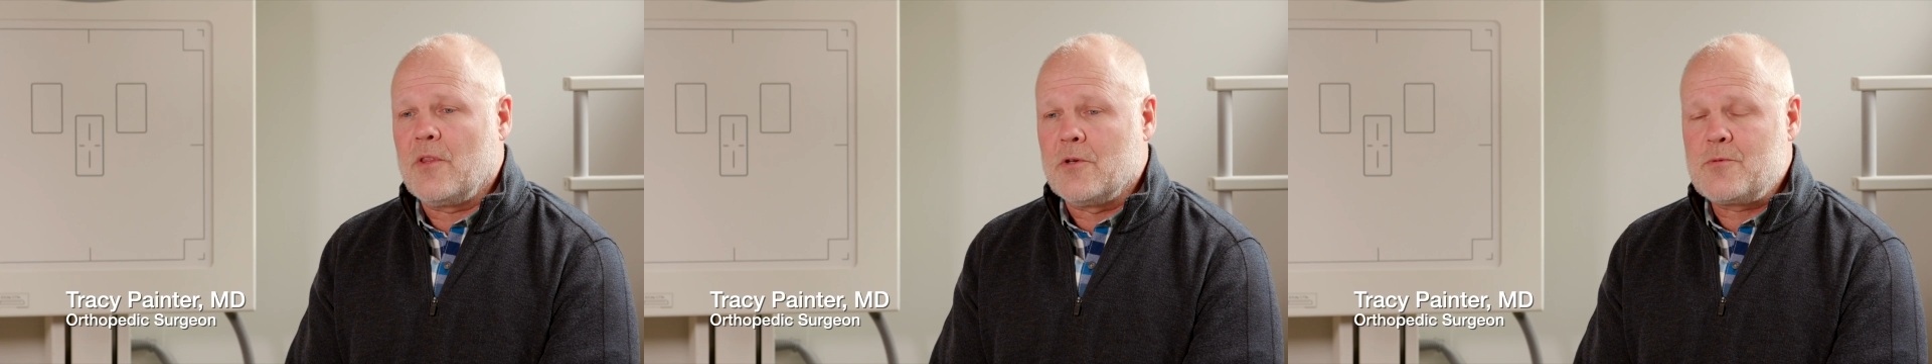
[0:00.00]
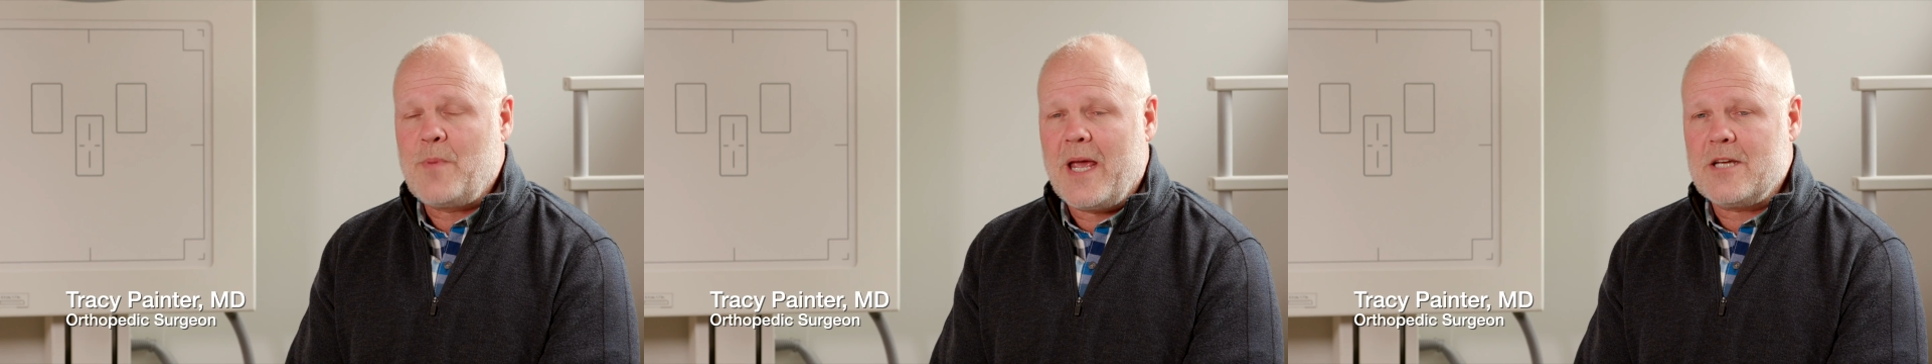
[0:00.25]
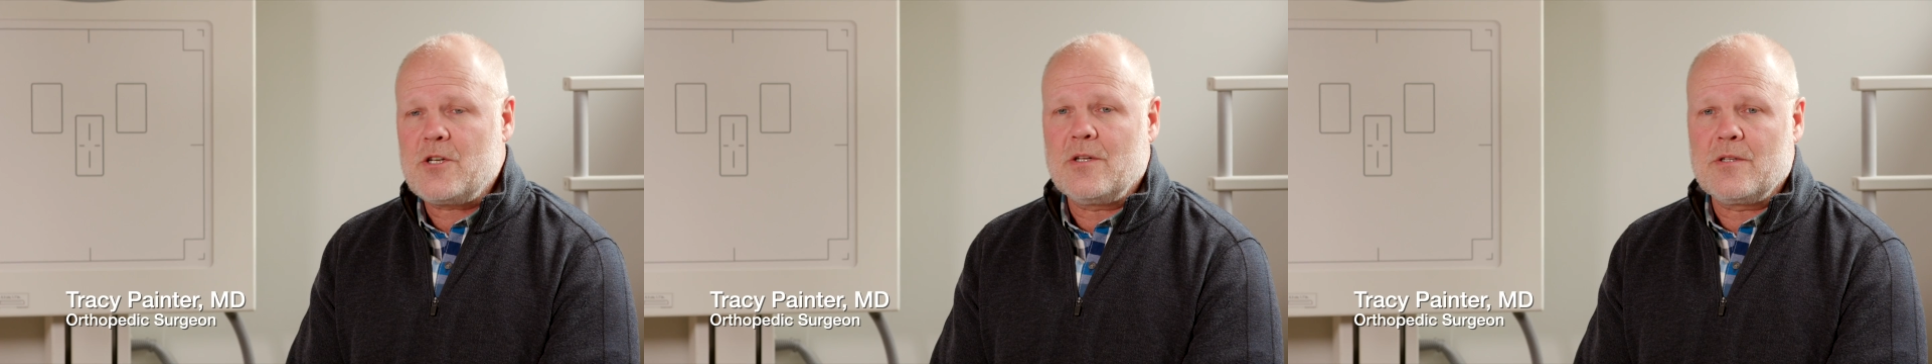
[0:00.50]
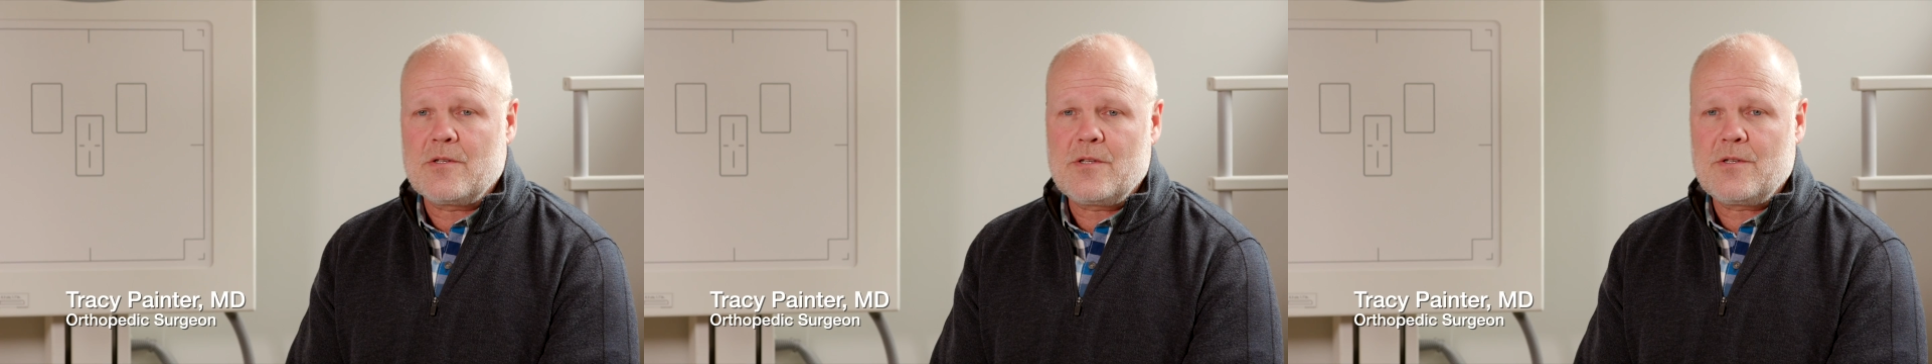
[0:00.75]
For those
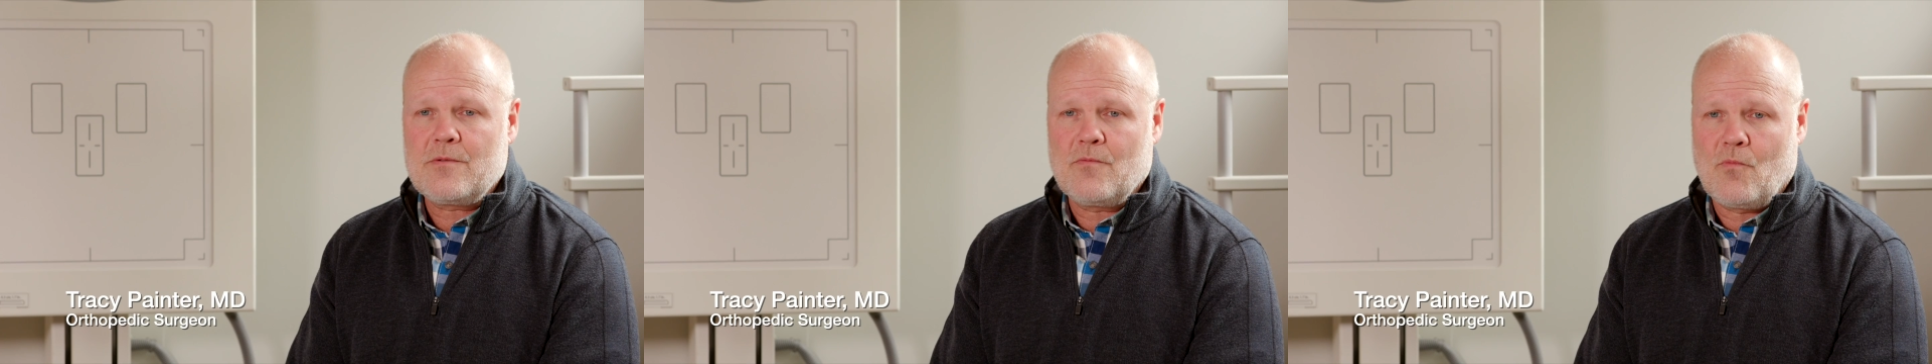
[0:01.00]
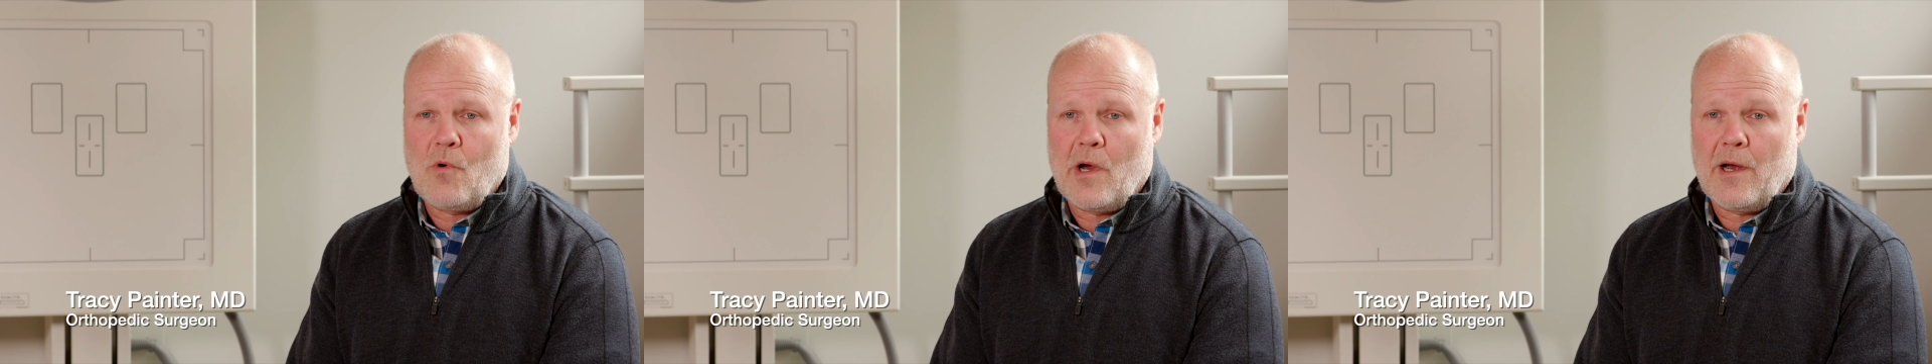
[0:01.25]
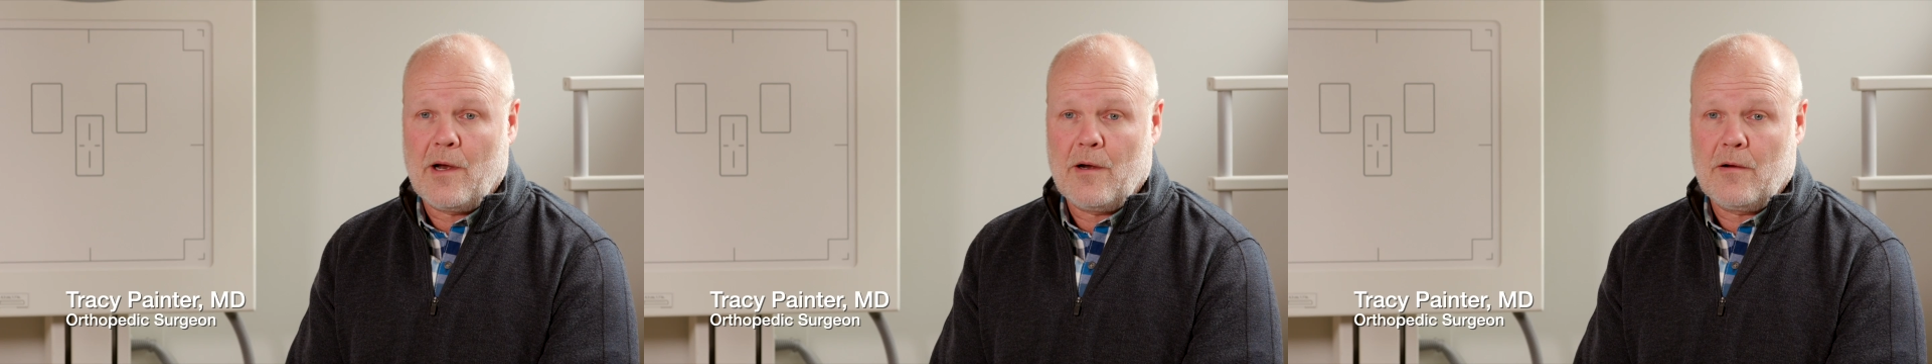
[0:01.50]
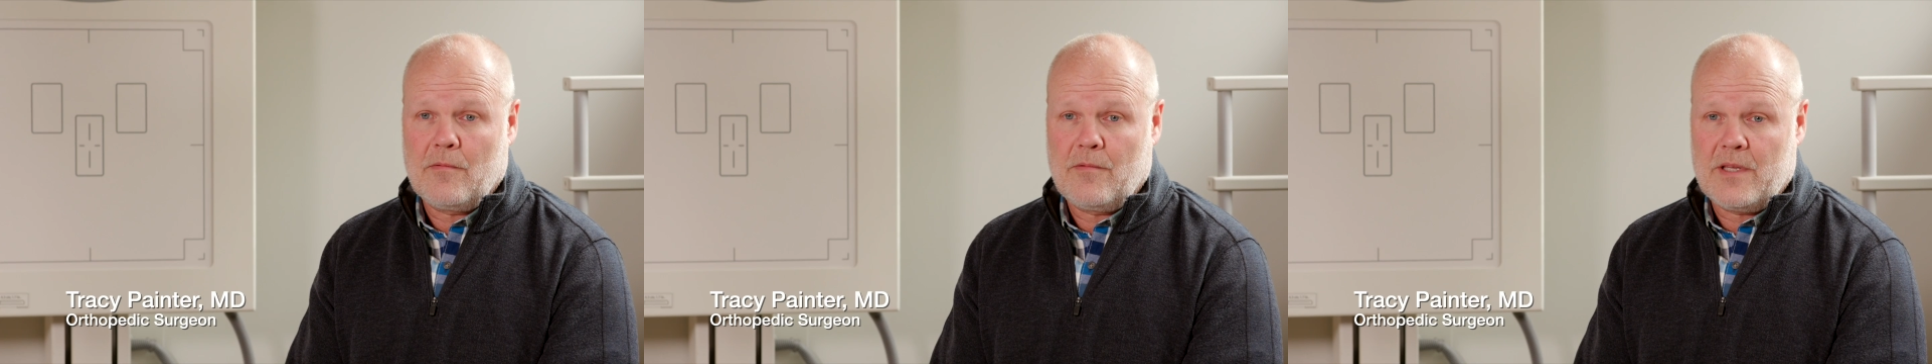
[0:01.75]
patients where